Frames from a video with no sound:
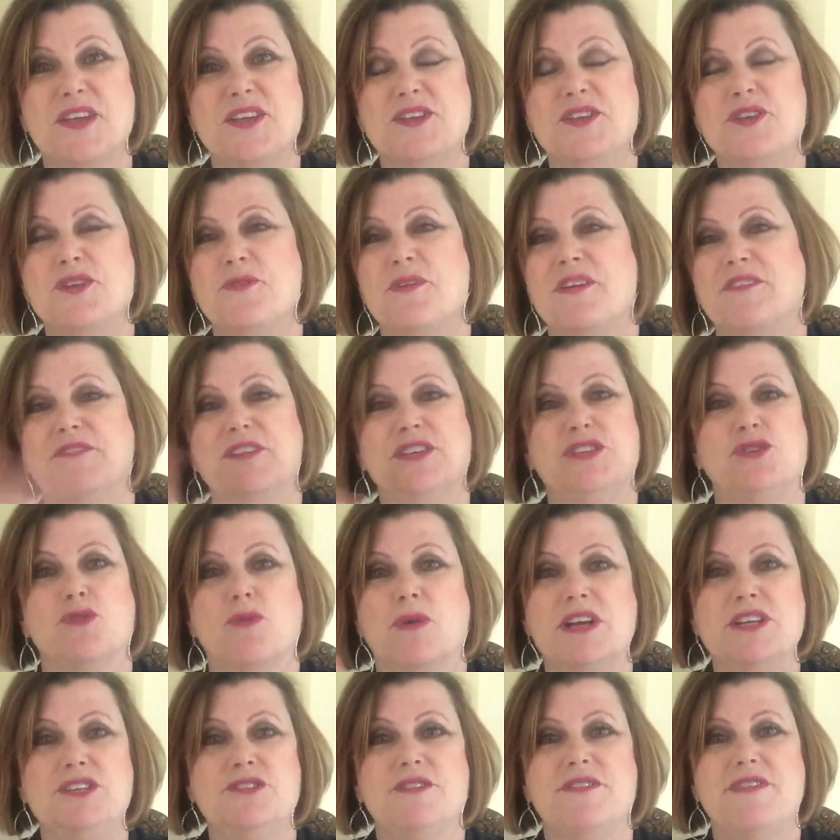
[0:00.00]
You have
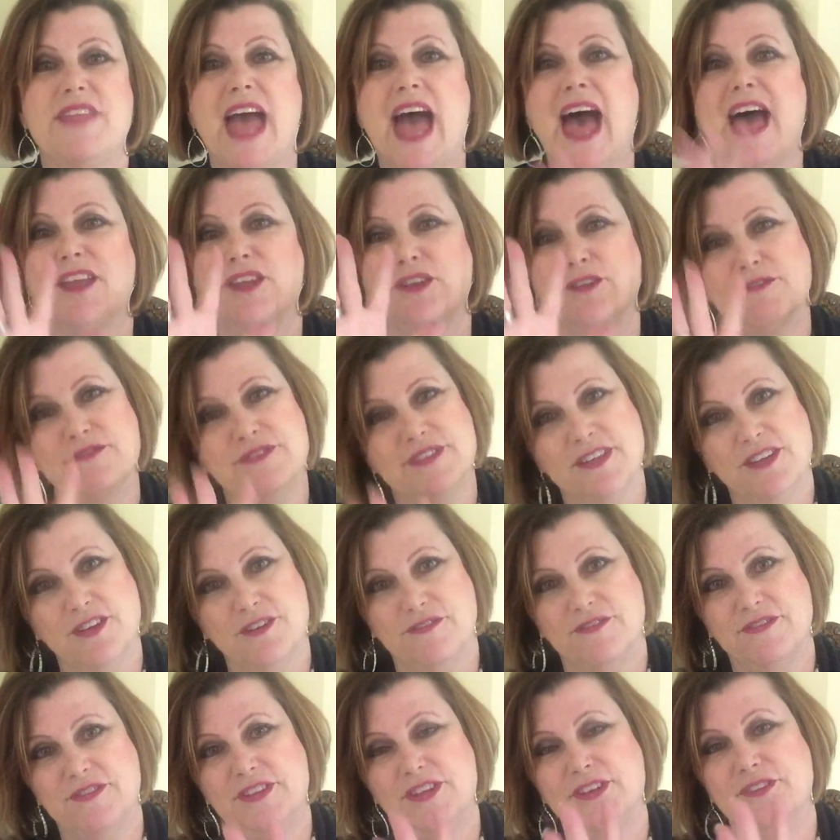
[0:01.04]
enjoyed doing that.
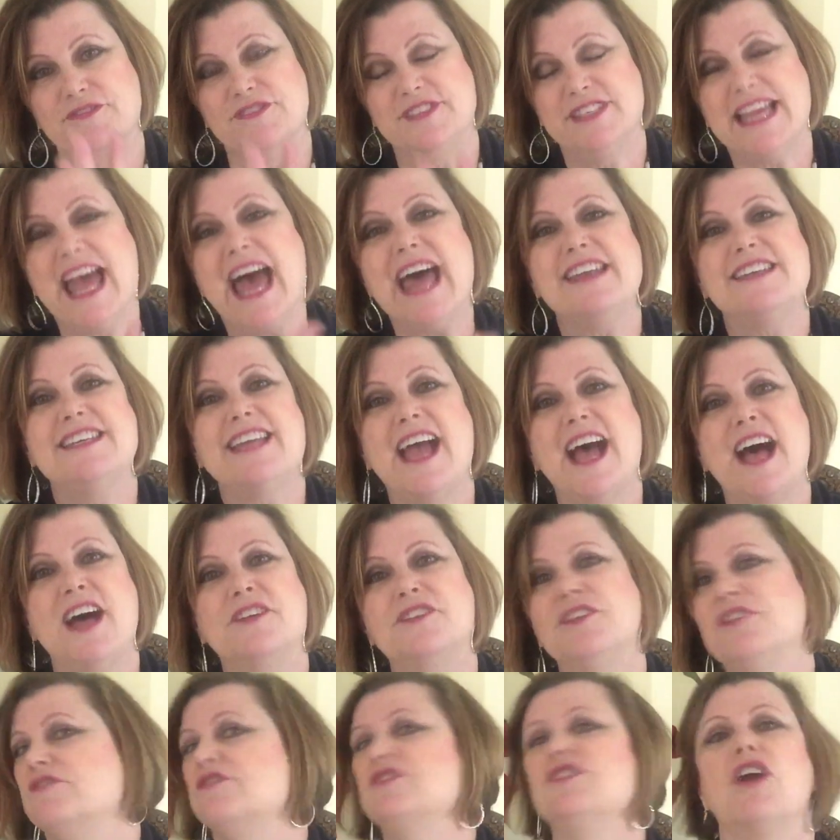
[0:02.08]
You've sat
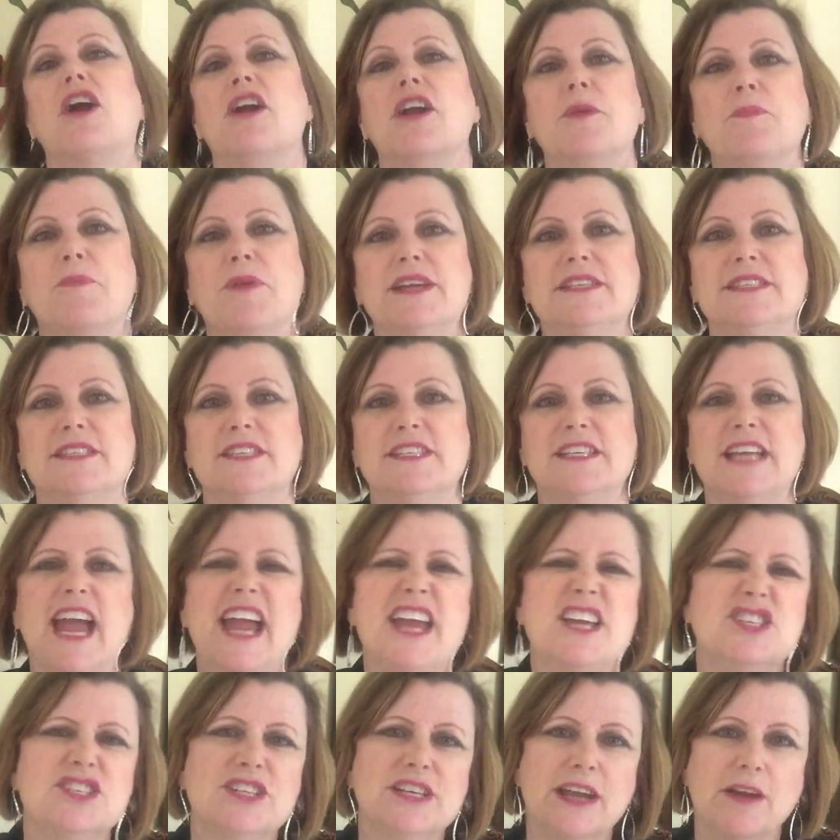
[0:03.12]
down, you've started a
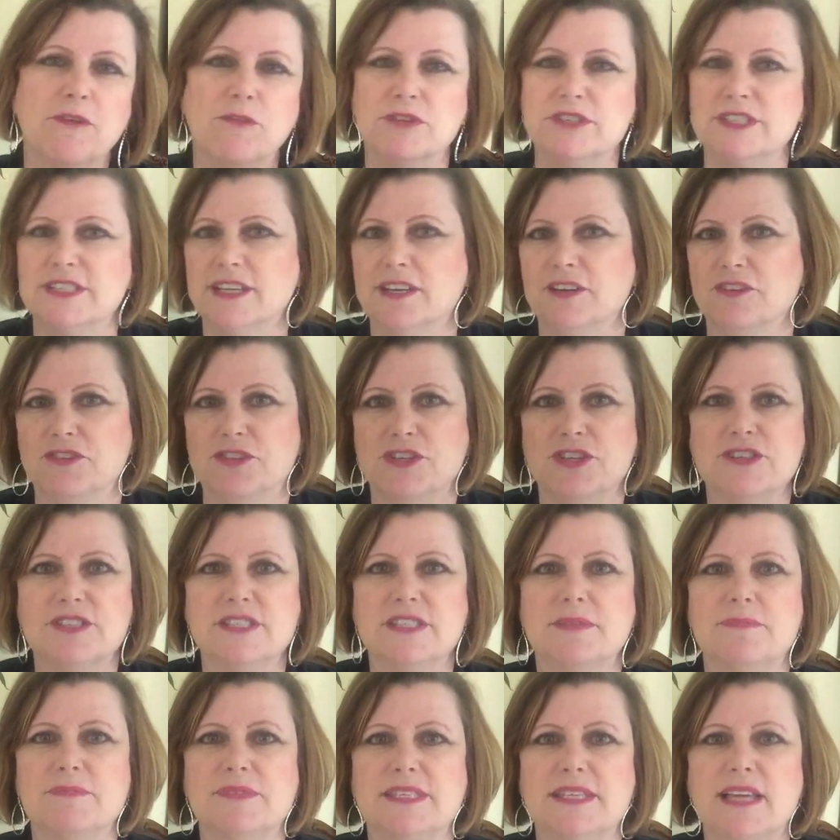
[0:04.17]
presentation, everyone's
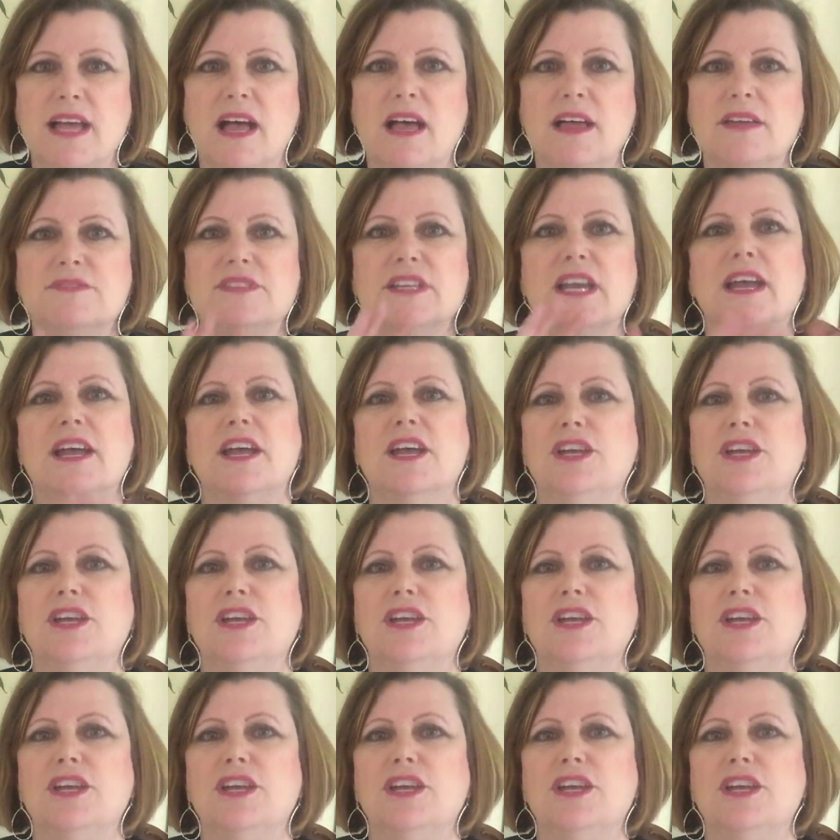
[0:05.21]
introduced themselves.